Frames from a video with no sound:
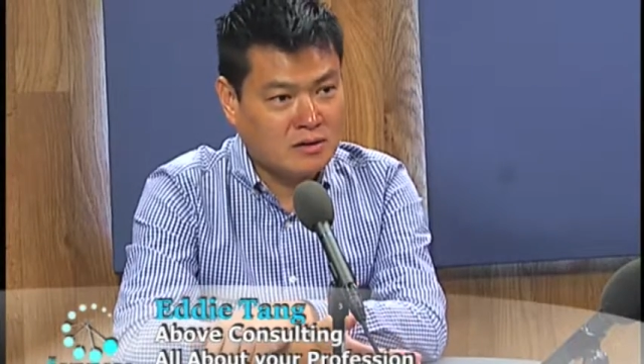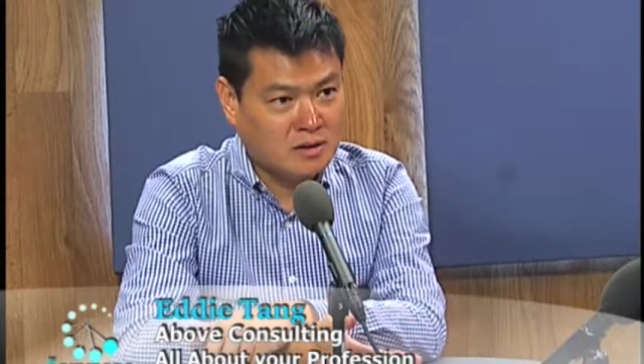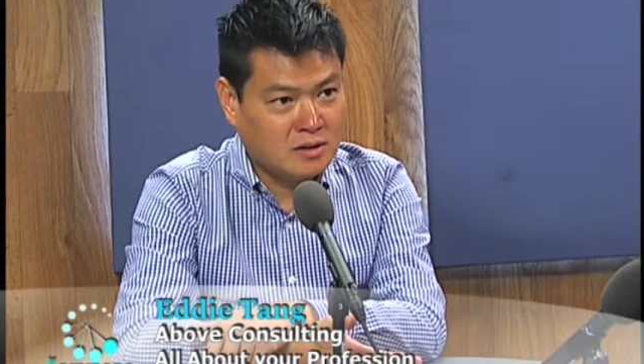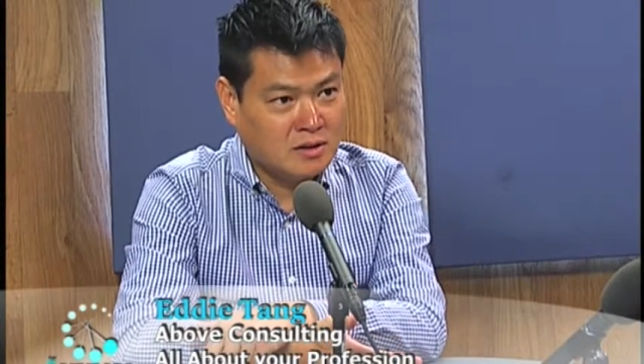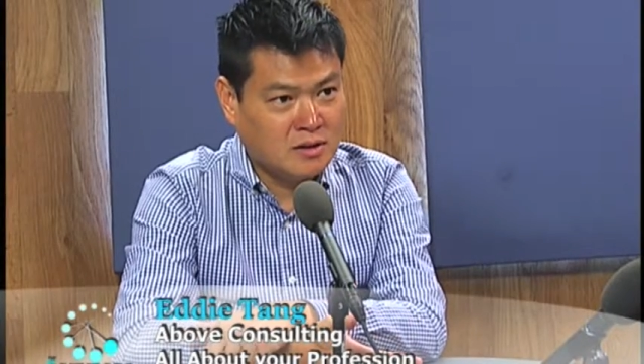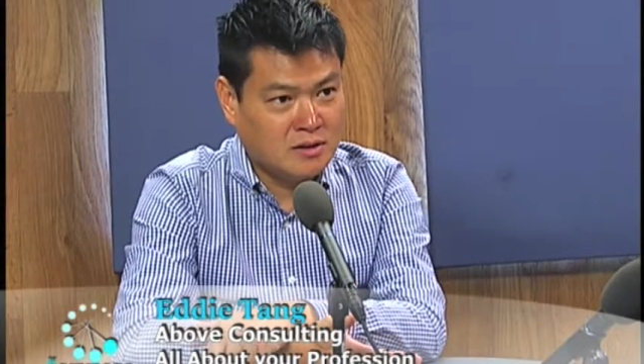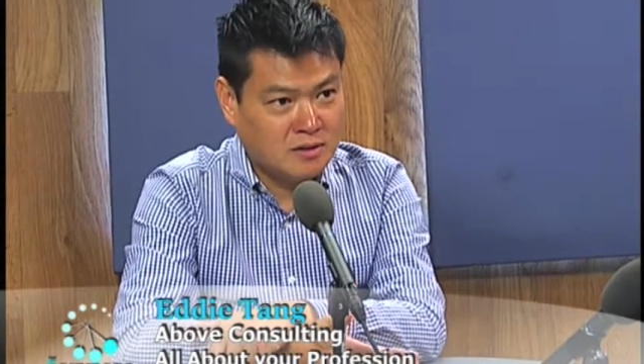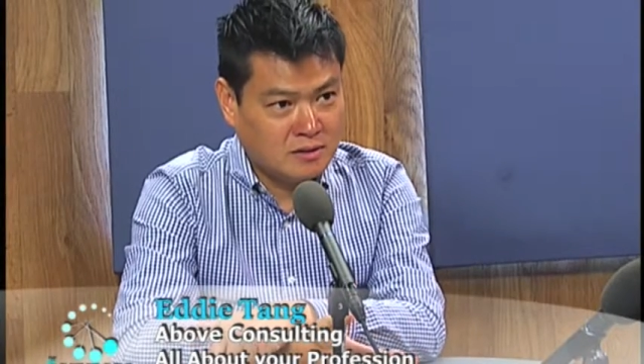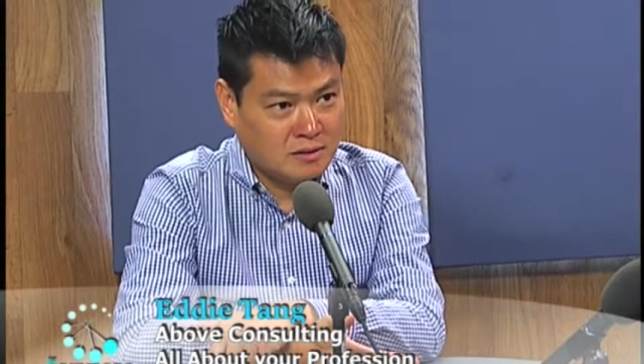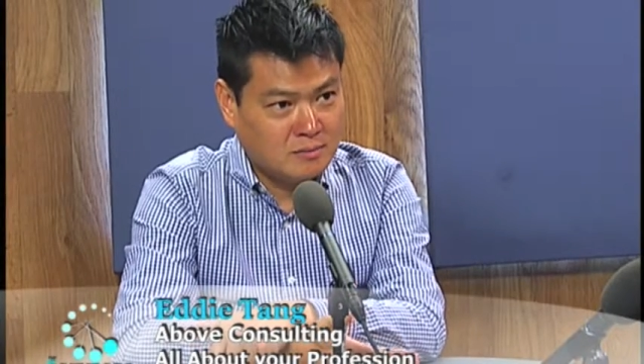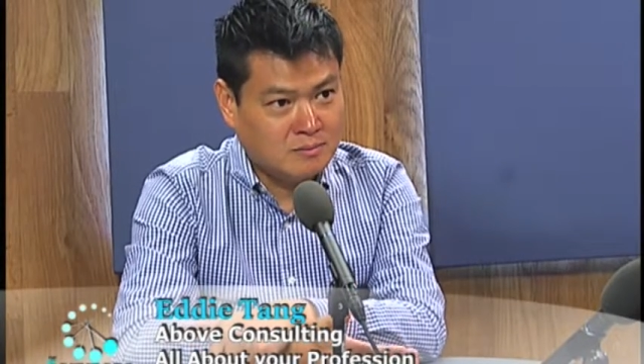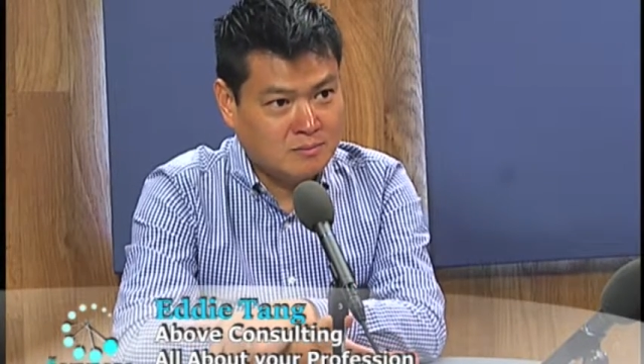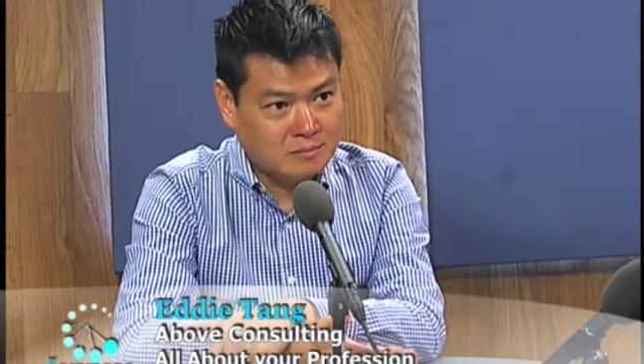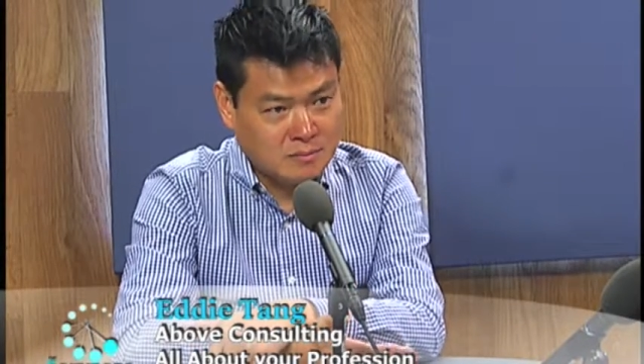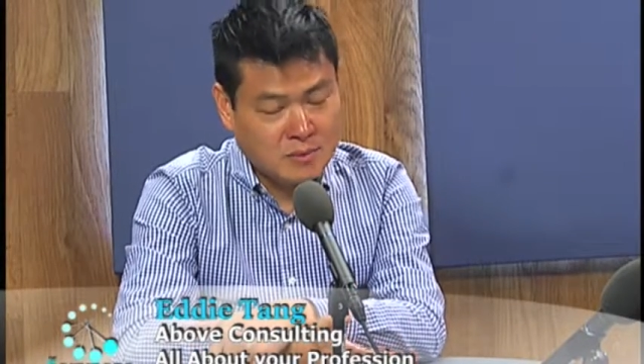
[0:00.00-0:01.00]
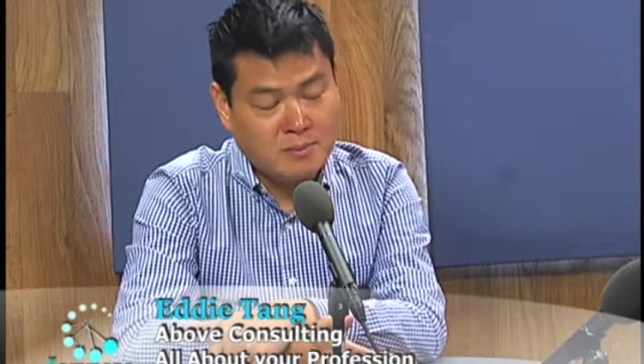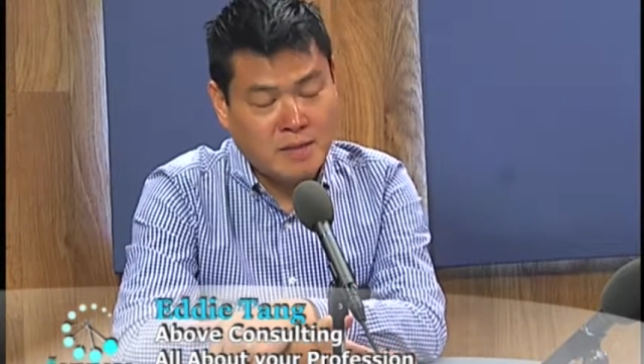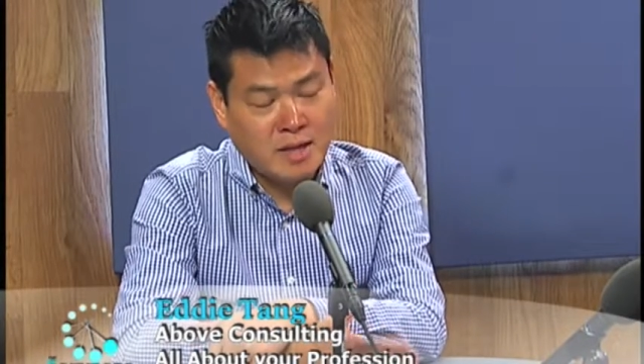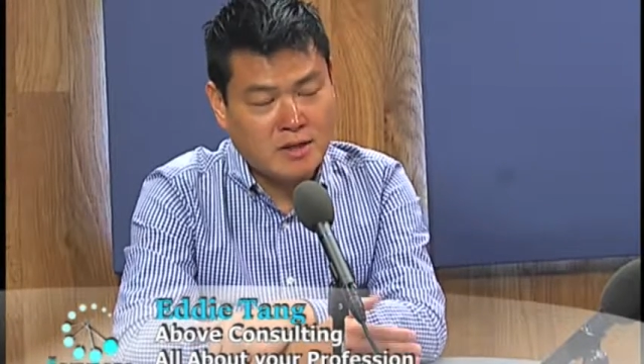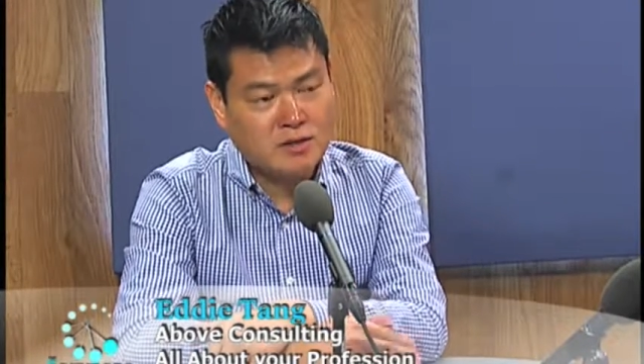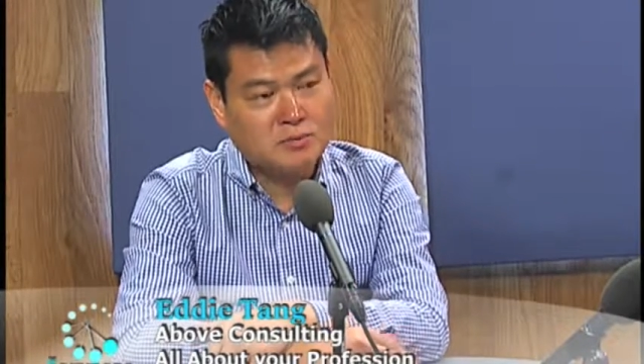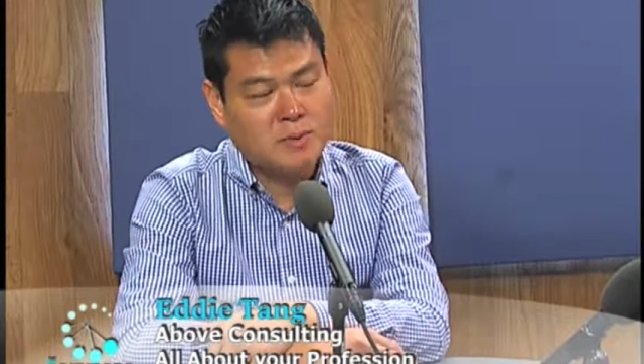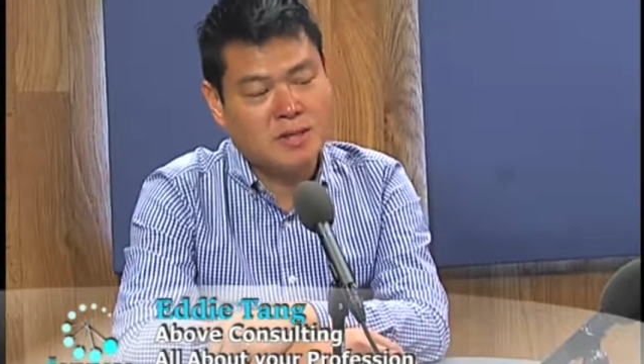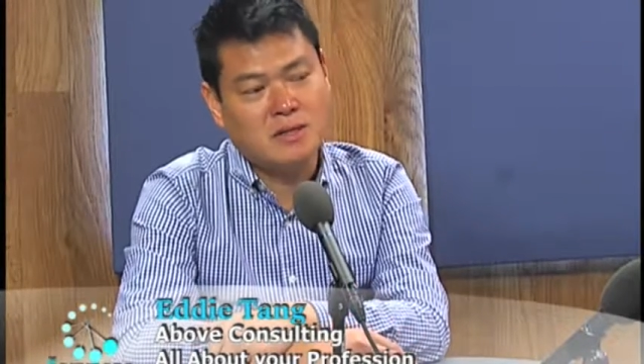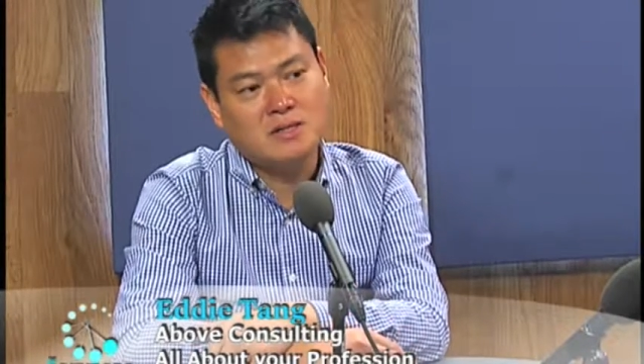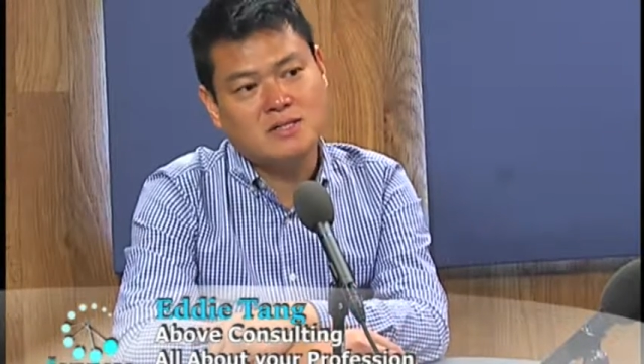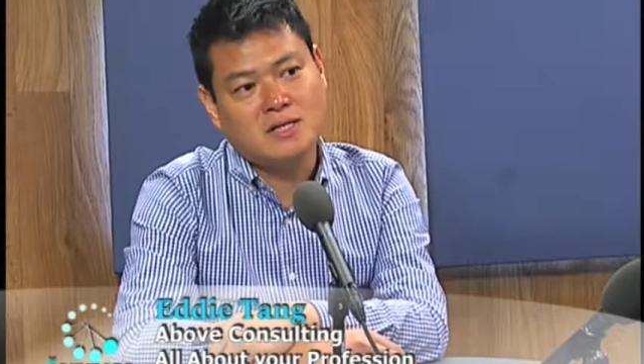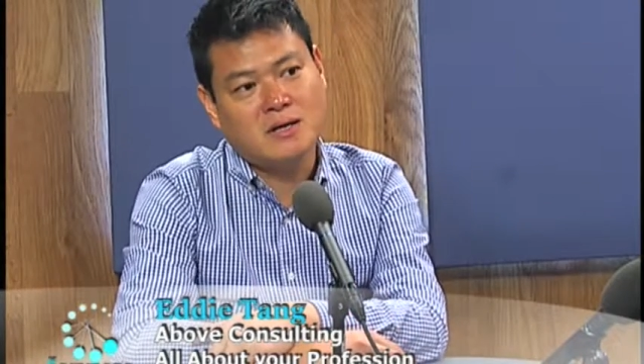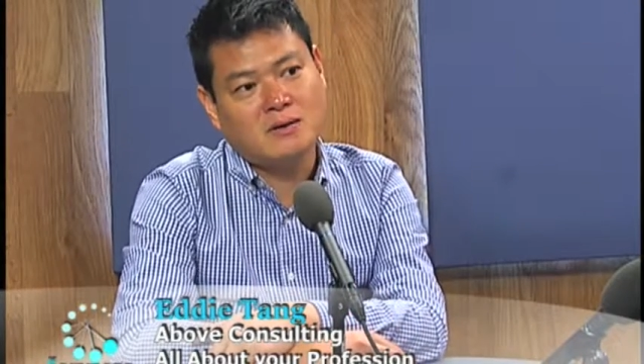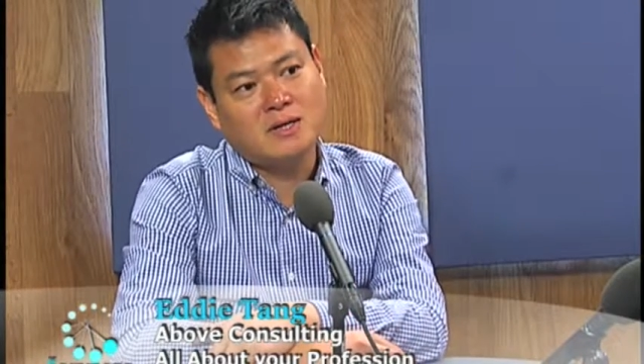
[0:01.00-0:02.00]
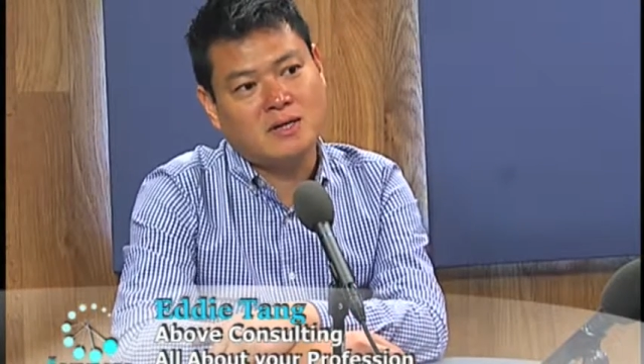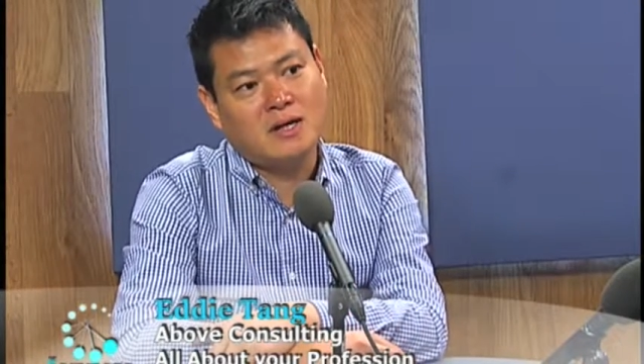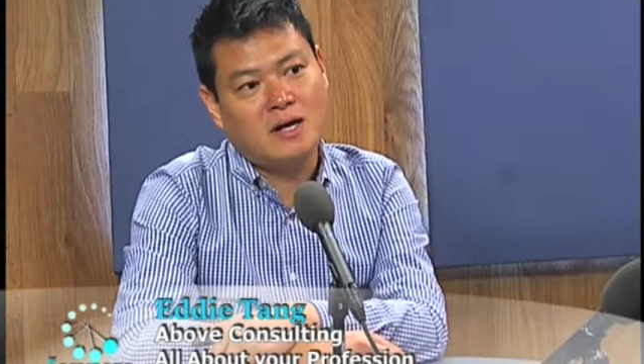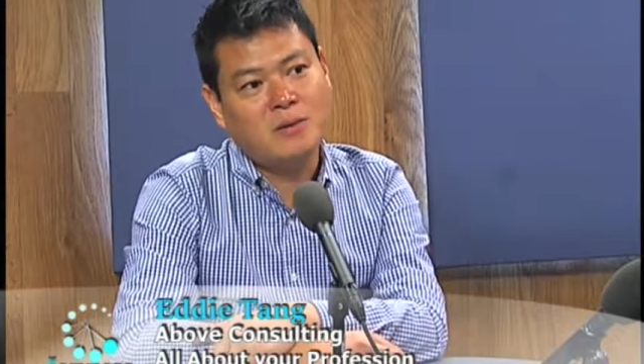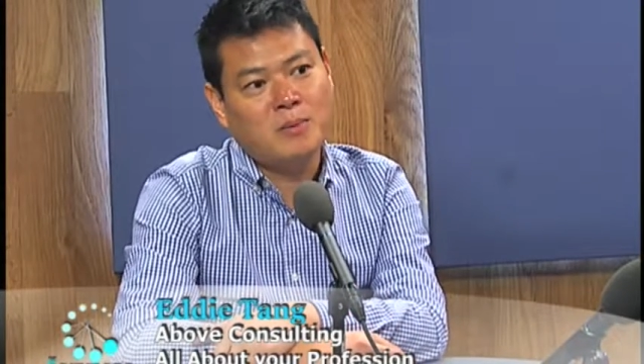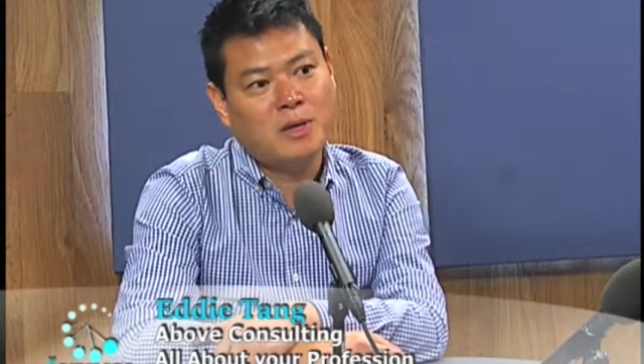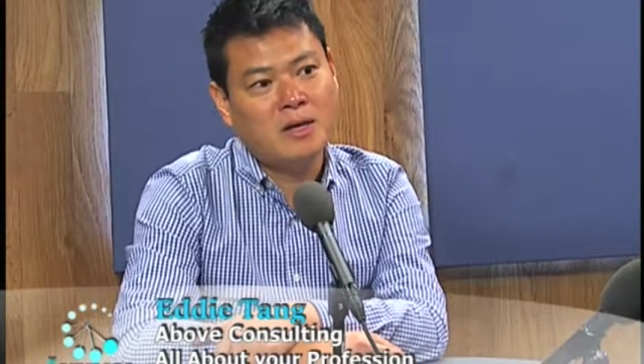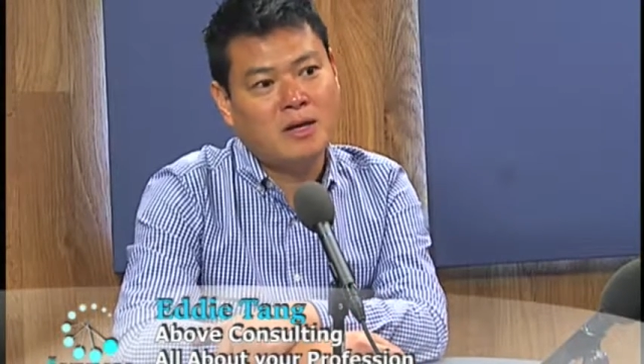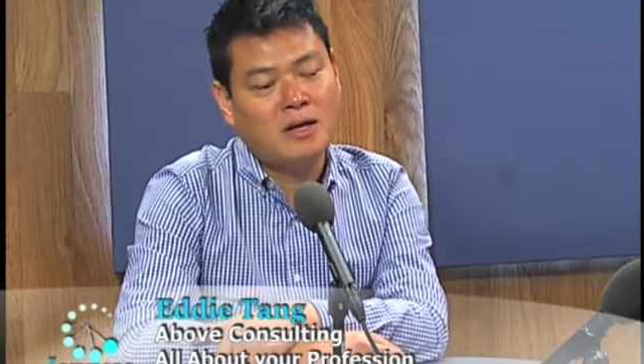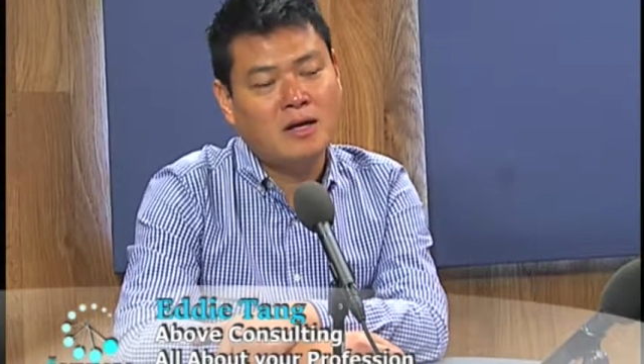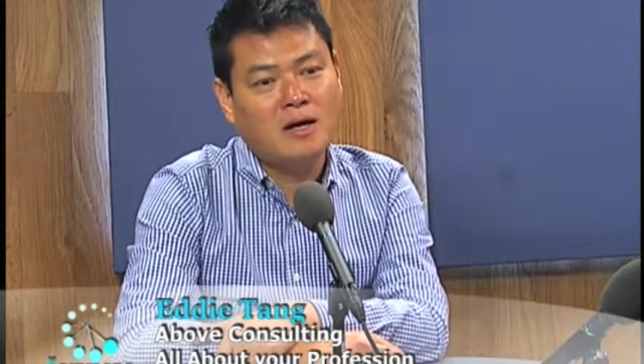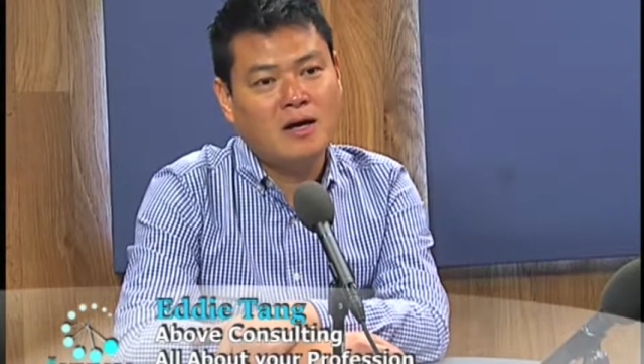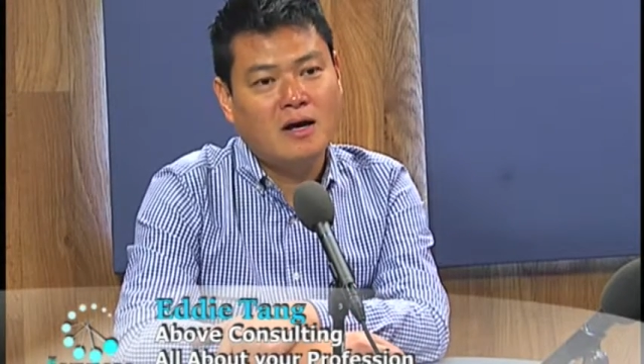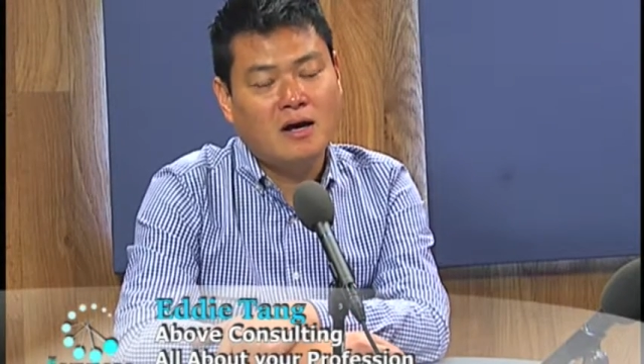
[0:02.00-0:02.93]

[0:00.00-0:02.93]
the management consulting company.